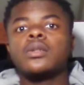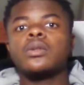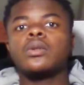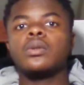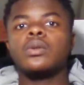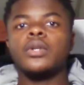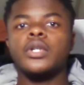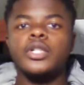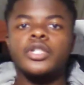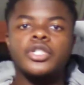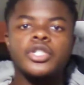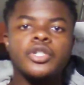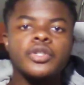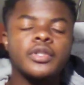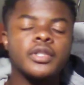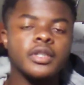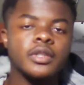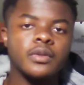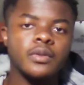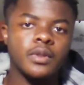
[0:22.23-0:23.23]
or you're
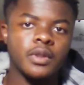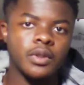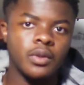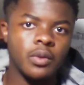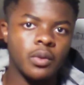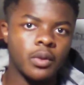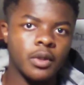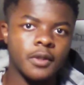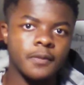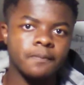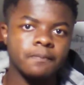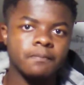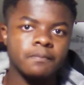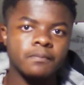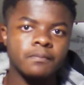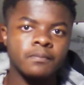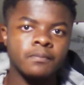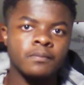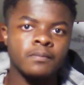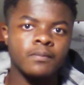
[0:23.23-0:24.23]
choosing to ignore it
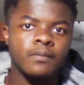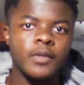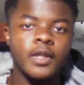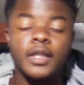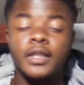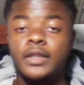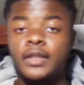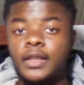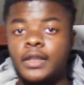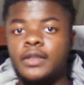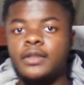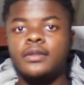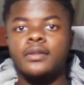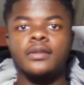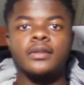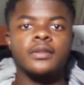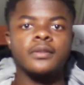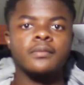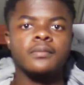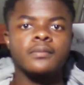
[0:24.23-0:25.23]

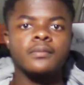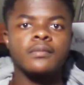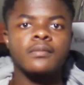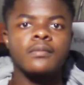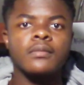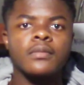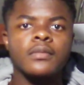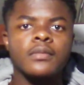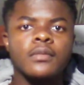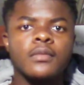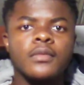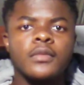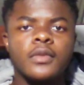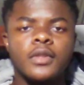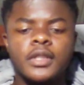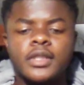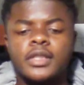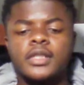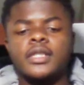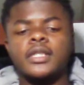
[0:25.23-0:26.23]
intentionally.
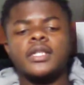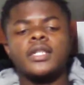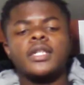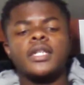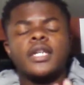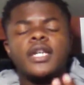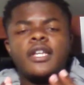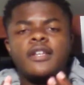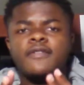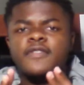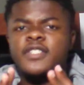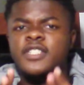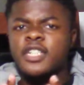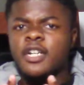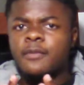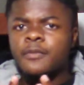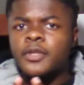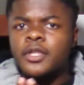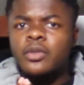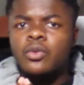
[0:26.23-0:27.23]
Listen, if
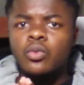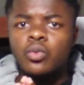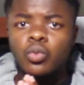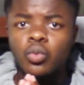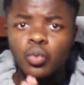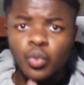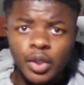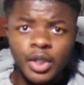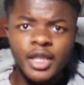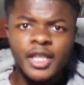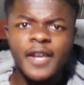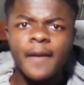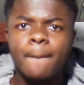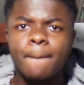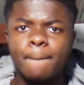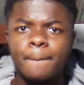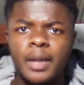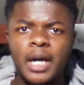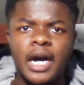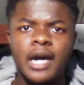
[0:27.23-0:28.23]
something really
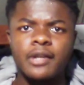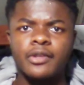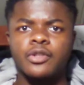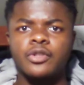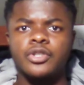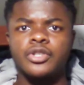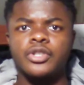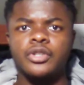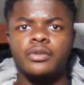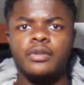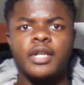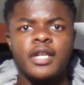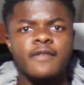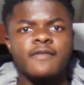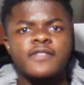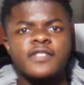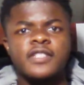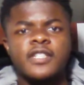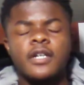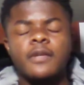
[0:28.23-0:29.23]
bothered you,
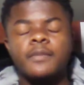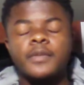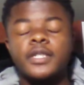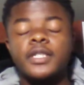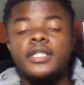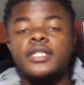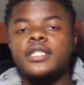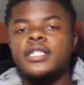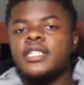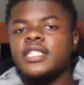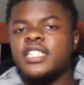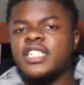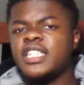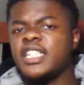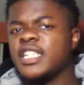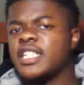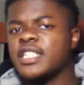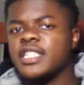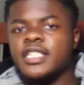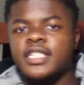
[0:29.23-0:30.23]
if something just
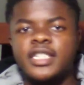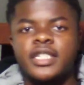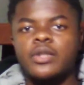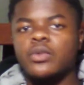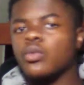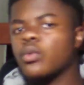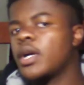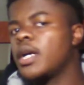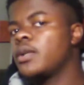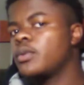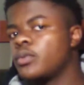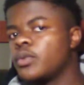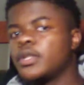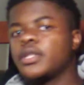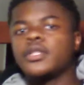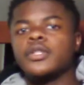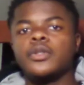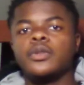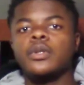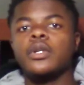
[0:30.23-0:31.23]
didn't sit right
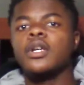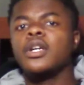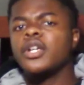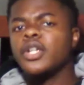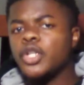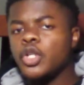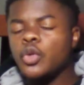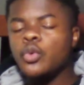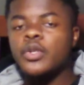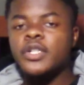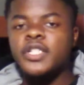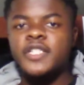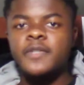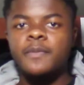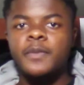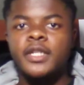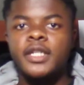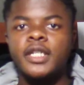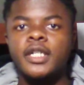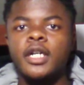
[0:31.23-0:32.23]
with you, you would
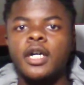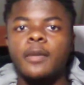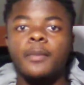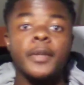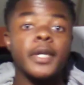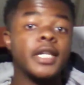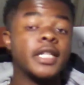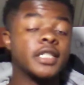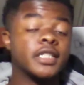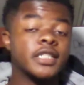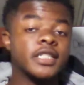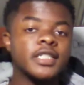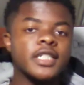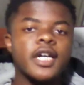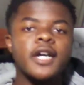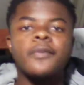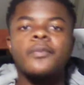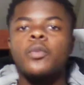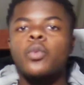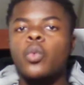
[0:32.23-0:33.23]
speak up in
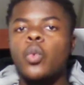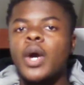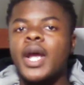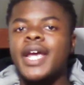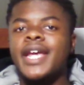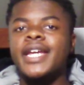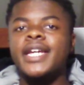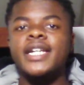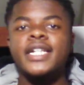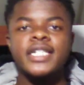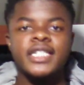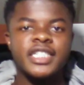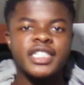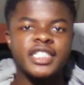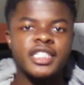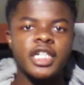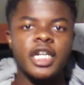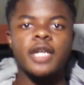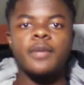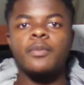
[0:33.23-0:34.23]
some way,
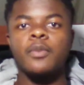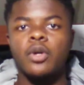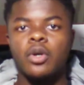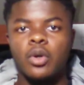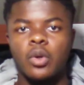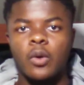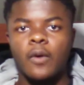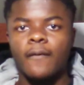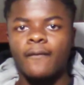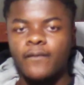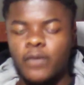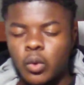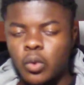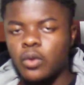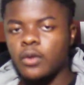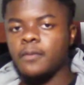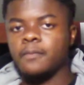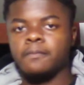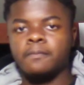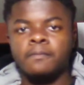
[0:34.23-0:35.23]
shape, or
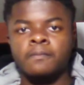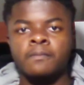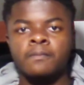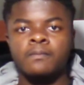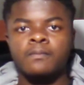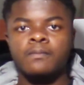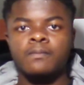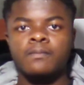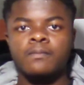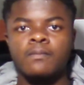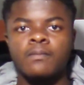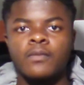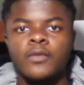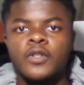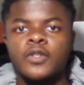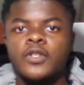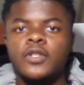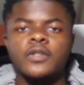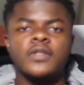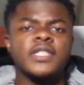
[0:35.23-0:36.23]
form.
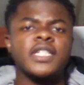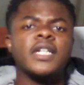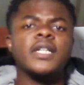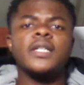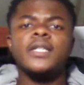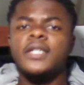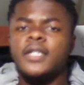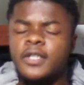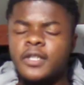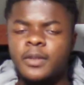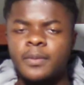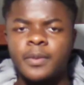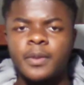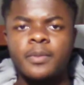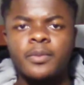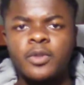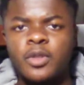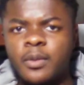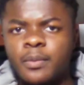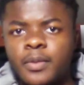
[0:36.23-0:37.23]
So telling other
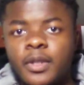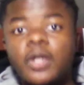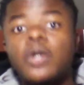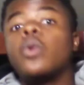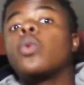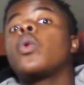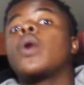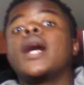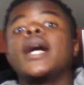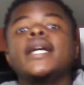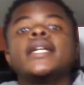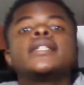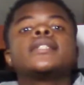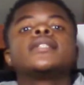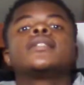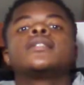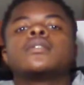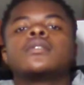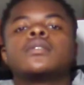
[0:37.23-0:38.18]
people to be quiet